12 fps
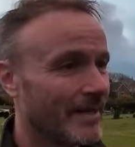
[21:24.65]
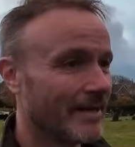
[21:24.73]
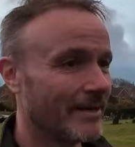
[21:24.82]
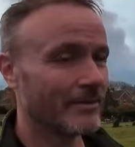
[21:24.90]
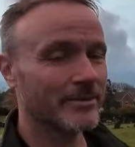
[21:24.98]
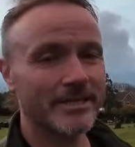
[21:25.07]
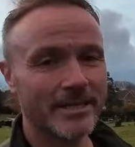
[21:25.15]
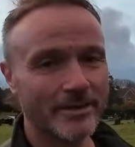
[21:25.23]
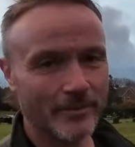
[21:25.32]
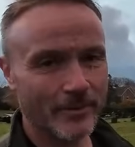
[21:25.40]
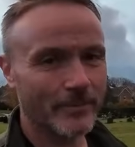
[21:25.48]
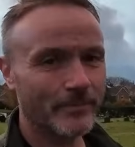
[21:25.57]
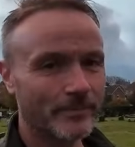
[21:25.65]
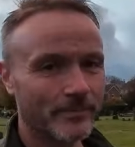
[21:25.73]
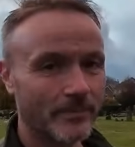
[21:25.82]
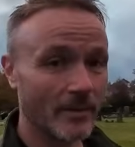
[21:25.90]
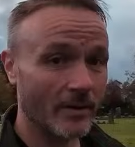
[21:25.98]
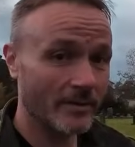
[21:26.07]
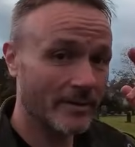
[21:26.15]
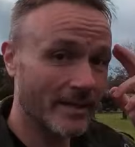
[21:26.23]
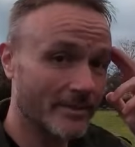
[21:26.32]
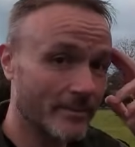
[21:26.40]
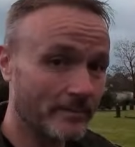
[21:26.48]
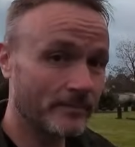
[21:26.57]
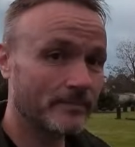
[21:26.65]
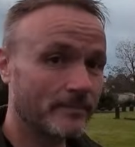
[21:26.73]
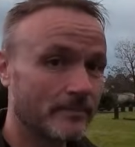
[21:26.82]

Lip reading: And I'll see you all on the next one.